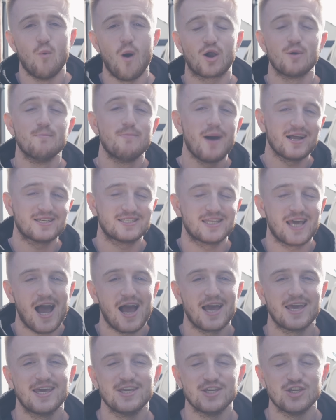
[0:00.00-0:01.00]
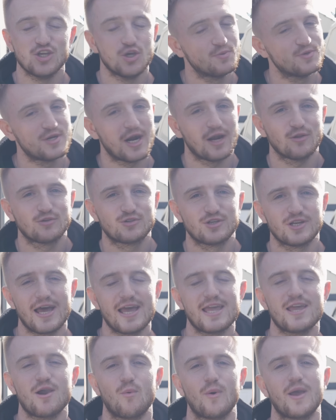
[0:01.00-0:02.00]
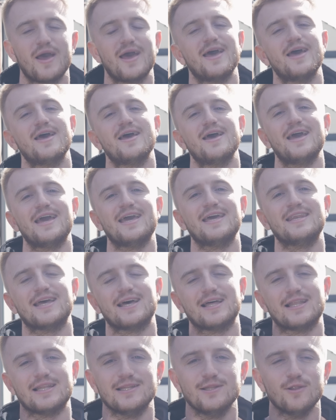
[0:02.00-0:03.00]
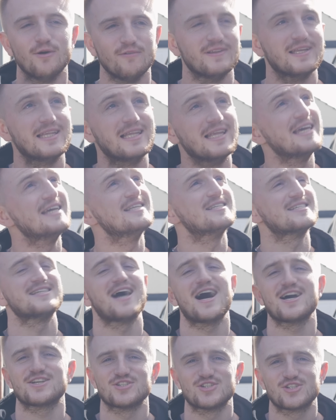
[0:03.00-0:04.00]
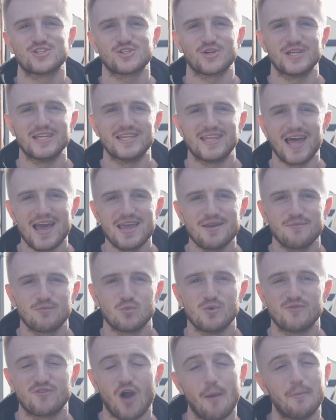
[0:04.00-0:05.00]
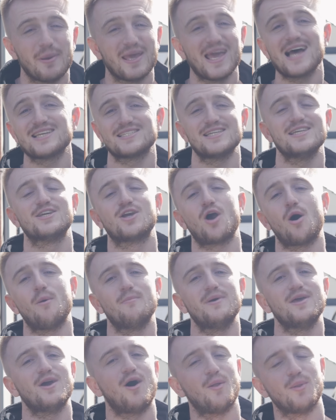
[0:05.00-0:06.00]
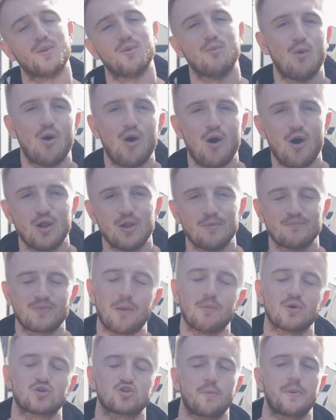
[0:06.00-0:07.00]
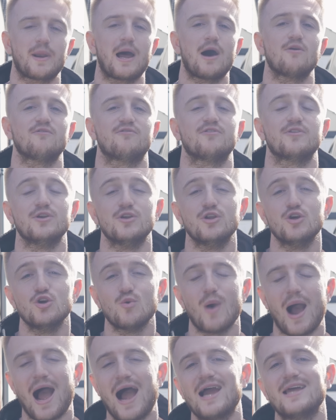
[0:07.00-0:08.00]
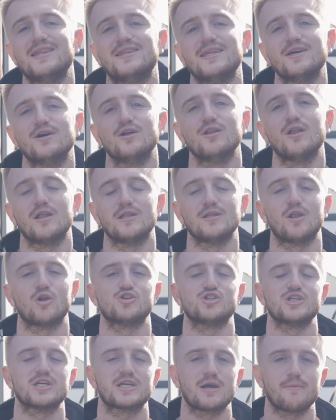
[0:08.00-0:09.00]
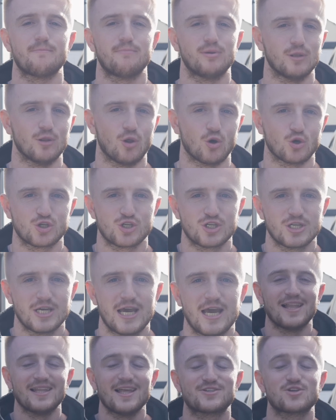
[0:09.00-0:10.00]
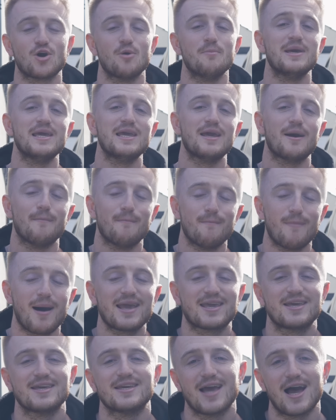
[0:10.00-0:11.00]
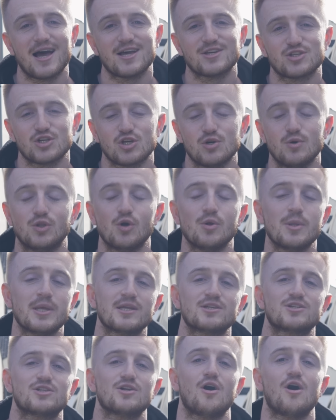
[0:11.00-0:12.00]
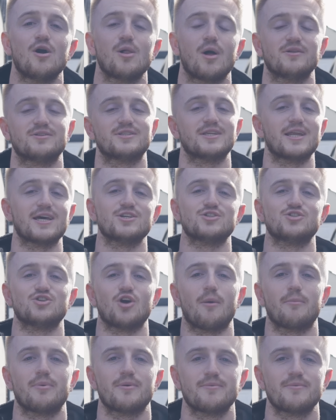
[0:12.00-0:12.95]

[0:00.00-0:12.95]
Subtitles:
Welcome back to the iHeat YouTube channel. Today we're here in lovely Leeds. It's a nice and sunny day. We've got a Biazzi Combi on the wall and we're swapping it out for the new Ideal Logic Plus. Let's go meet Mike and Gaz who are doing the install on today's job.